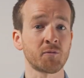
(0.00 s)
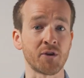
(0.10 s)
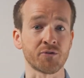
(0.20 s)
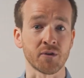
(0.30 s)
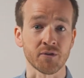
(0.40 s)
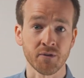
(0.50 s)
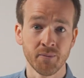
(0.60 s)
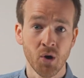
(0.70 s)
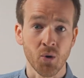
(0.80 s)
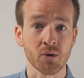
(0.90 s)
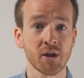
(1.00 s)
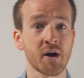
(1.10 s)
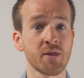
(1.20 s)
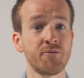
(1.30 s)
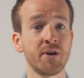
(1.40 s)
specialists or click
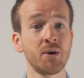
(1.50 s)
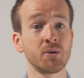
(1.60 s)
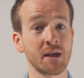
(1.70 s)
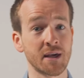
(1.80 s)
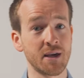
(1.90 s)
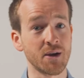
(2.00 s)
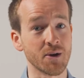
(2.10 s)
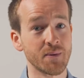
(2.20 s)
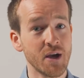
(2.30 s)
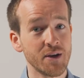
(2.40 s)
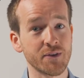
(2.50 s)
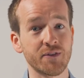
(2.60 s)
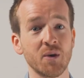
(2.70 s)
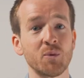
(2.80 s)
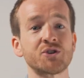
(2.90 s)
on the video link here to
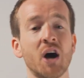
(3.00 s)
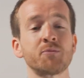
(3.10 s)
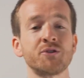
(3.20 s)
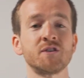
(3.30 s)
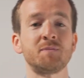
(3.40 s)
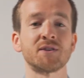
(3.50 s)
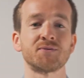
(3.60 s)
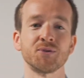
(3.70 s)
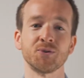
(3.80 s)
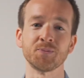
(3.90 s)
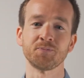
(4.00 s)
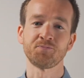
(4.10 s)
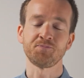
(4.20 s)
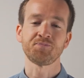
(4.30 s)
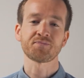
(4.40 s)
see which option is best for you.
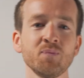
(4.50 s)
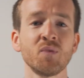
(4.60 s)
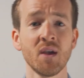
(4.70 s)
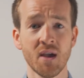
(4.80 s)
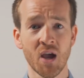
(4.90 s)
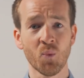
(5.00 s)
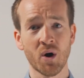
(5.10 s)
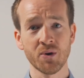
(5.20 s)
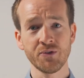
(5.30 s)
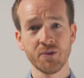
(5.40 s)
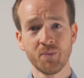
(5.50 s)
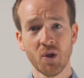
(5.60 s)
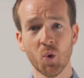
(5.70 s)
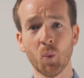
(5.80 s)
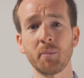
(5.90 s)
At Waters,
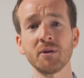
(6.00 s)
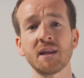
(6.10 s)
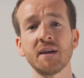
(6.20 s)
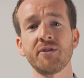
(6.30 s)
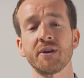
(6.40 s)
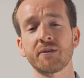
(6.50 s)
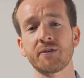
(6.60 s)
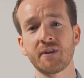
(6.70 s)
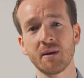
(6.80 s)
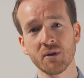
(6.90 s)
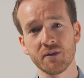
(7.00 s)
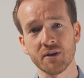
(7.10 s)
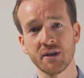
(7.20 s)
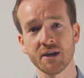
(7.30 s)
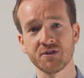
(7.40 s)
we believe that a seamless
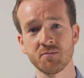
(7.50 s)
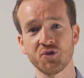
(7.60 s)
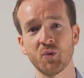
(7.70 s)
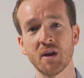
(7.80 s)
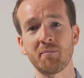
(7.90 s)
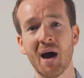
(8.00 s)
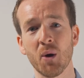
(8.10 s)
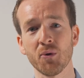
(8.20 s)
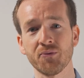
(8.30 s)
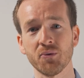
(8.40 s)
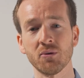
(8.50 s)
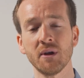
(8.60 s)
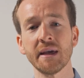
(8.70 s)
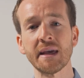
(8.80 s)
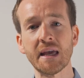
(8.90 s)
connection between powerful,
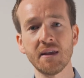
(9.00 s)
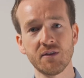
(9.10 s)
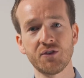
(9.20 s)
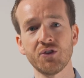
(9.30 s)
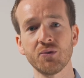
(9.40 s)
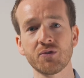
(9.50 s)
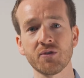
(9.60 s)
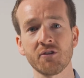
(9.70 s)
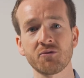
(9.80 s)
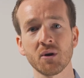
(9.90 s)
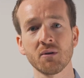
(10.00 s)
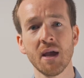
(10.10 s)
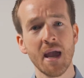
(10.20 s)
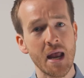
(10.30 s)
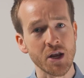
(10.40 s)
easy to use software
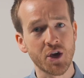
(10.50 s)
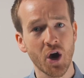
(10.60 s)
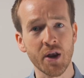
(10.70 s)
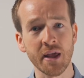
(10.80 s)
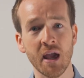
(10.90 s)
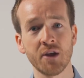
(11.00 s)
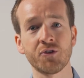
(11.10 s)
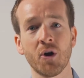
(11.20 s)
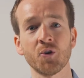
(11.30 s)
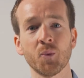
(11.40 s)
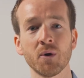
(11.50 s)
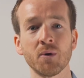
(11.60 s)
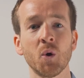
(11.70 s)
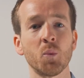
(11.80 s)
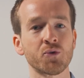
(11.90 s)
and cutting edge
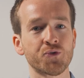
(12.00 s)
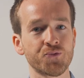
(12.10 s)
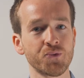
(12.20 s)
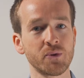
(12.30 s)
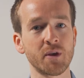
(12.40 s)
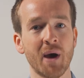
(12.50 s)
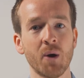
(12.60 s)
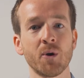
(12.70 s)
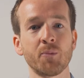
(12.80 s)
hardware will truly power